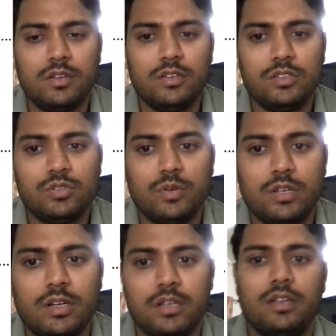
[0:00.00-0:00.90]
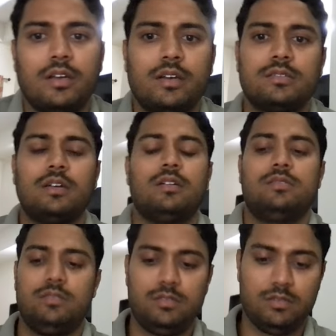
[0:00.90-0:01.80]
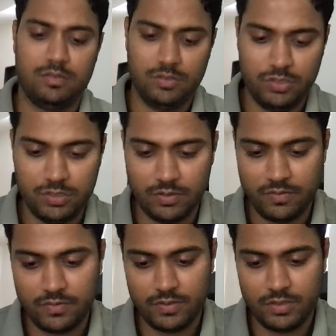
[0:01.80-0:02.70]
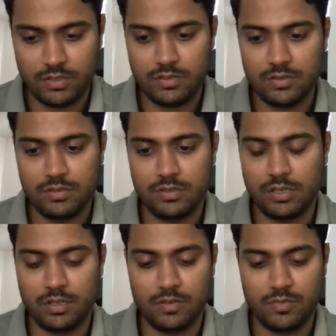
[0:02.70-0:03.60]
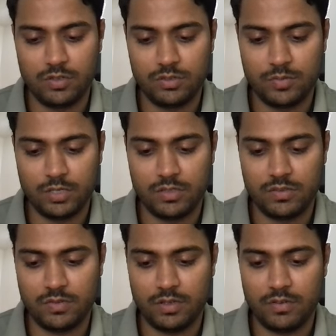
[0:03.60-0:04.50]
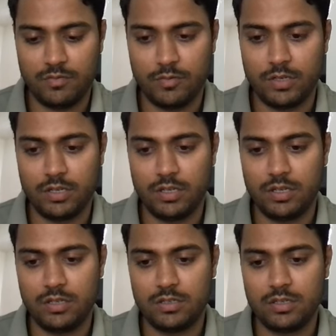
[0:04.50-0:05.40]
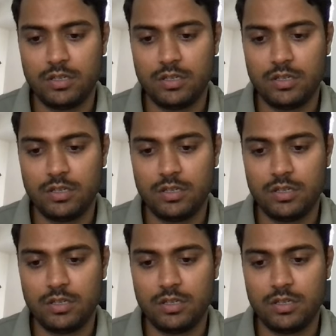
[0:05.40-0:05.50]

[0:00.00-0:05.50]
So we are getting x as shift sin inverse minus 5 by 8.